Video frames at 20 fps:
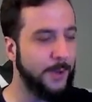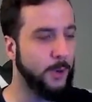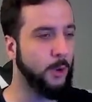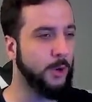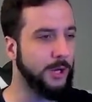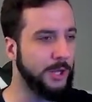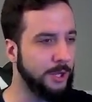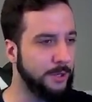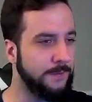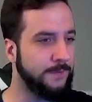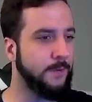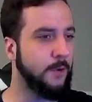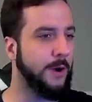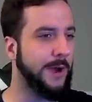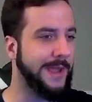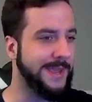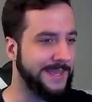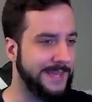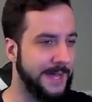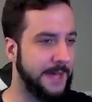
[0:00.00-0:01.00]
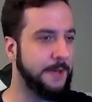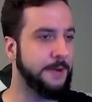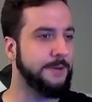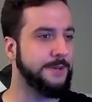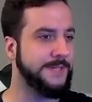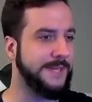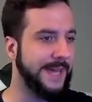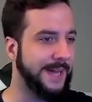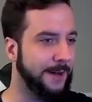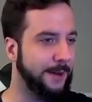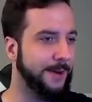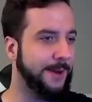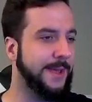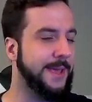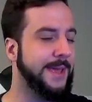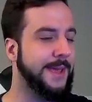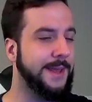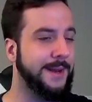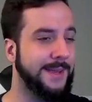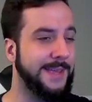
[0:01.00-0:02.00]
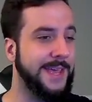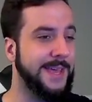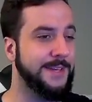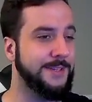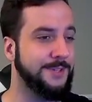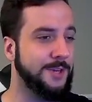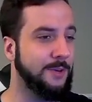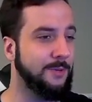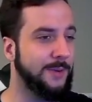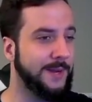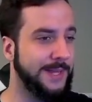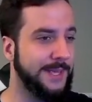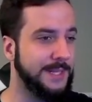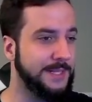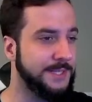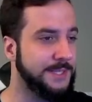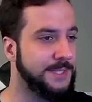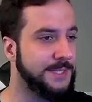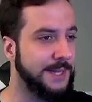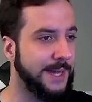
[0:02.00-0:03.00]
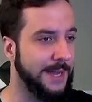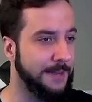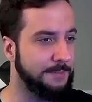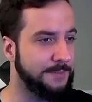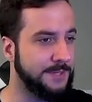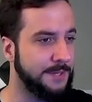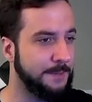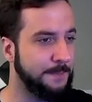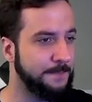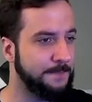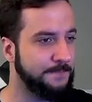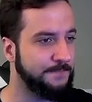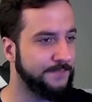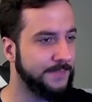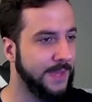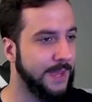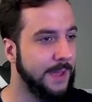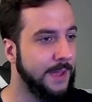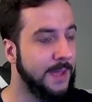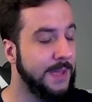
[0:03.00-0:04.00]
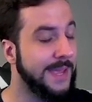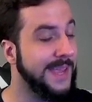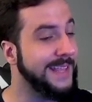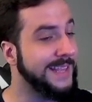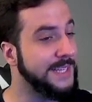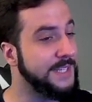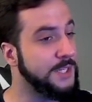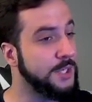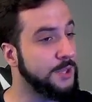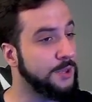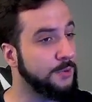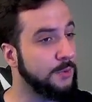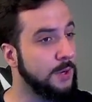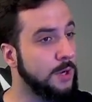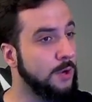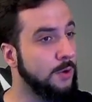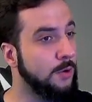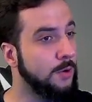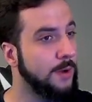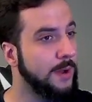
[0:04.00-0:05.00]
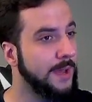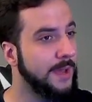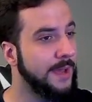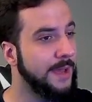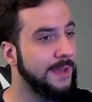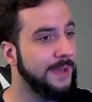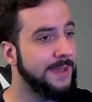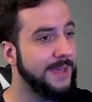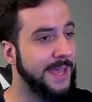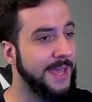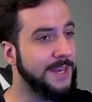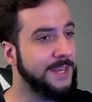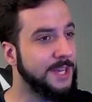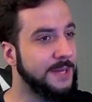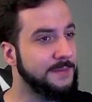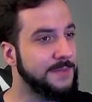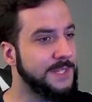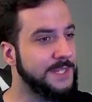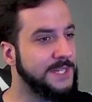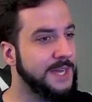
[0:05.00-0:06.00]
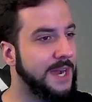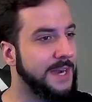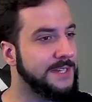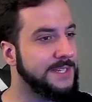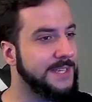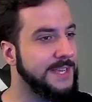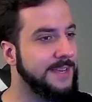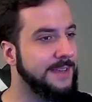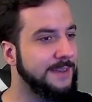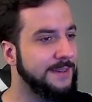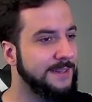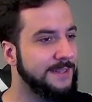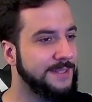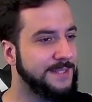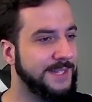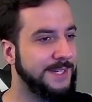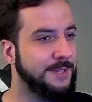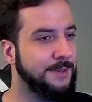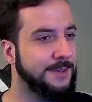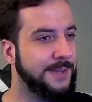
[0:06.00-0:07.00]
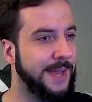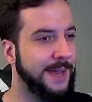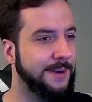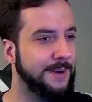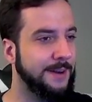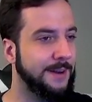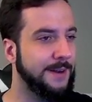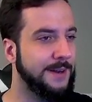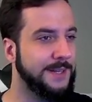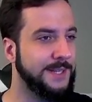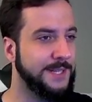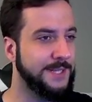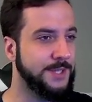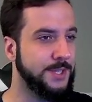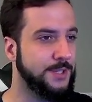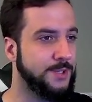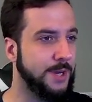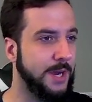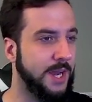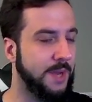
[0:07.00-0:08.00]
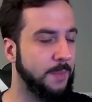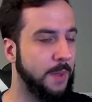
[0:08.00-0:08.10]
Going to look for a counter down, and again, don't want to get sniped. He lets it through. In comes the Toxie. Single counter does the trick.